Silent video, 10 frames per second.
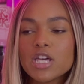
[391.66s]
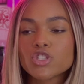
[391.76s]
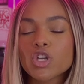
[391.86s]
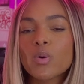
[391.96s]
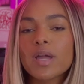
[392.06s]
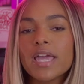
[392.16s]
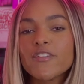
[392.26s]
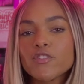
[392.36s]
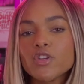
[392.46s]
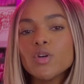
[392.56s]
So
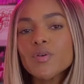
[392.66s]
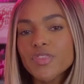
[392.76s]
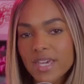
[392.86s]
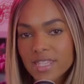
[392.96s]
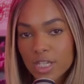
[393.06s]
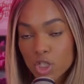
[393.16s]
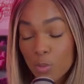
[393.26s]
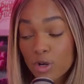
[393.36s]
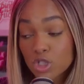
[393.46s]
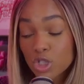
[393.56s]
if you think that
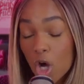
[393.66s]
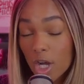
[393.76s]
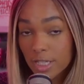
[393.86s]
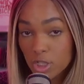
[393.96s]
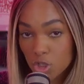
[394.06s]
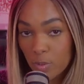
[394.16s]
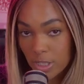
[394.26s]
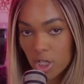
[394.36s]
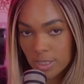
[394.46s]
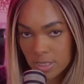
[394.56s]
you are talking to
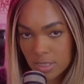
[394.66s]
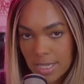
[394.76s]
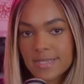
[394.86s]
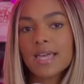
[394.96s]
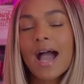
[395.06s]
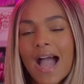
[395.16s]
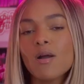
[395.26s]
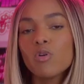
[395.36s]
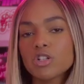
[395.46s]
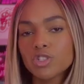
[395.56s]
a narcissist,
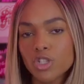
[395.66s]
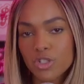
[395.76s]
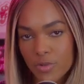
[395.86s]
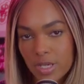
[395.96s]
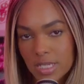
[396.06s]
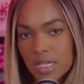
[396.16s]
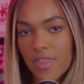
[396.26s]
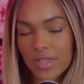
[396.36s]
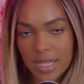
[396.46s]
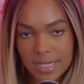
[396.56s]
I want you to do this
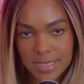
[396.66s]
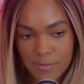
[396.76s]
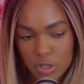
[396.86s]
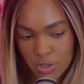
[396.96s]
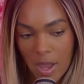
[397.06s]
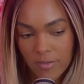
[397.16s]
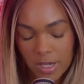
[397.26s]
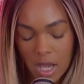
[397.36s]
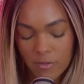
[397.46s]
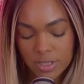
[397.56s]
the next time that you're having
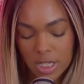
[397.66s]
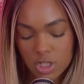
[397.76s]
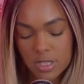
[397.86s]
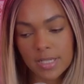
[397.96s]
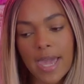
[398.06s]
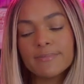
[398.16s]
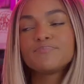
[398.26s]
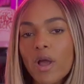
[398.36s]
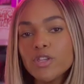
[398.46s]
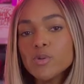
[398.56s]
a conversation, okay?
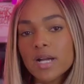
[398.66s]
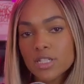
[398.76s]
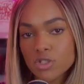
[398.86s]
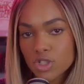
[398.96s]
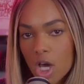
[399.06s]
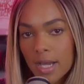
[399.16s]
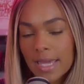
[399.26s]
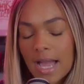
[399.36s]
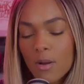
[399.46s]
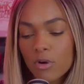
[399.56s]
When you guys are
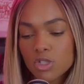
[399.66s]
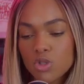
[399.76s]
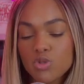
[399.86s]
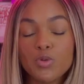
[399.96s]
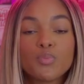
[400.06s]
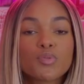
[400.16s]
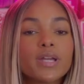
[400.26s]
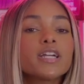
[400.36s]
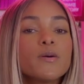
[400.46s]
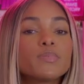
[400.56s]
talking, I want you to
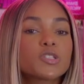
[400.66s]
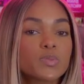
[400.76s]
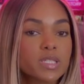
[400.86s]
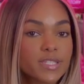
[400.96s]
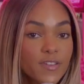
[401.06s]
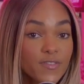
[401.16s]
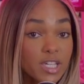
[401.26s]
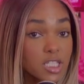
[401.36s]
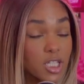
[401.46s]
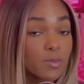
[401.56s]
bring up a
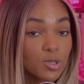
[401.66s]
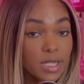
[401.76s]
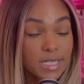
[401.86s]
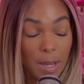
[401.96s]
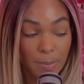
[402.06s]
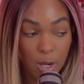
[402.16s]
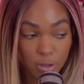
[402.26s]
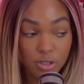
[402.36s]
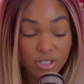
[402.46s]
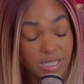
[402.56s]
specific subject
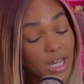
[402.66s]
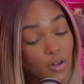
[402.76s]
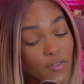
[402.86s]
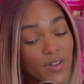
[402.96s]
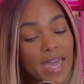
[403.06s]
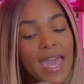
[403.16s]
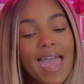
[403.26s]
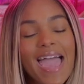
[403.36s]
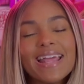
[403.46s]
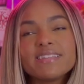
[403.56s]
about yourself
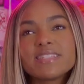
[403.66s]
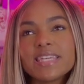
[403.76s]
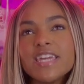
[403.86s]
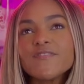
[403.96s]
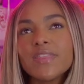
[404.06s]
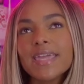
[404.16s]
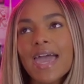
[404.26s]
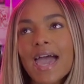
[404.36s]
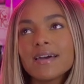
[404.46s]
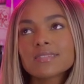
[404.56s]
and see if they
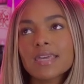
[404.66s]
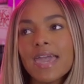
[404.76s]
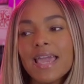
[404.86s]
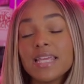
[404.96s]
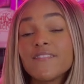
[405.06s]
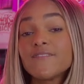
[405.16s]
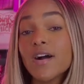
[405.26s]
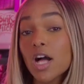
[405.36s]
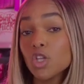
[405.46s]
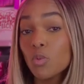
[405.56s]
ask any
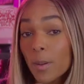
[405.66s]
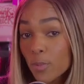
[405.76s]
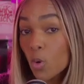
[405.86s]
follow-up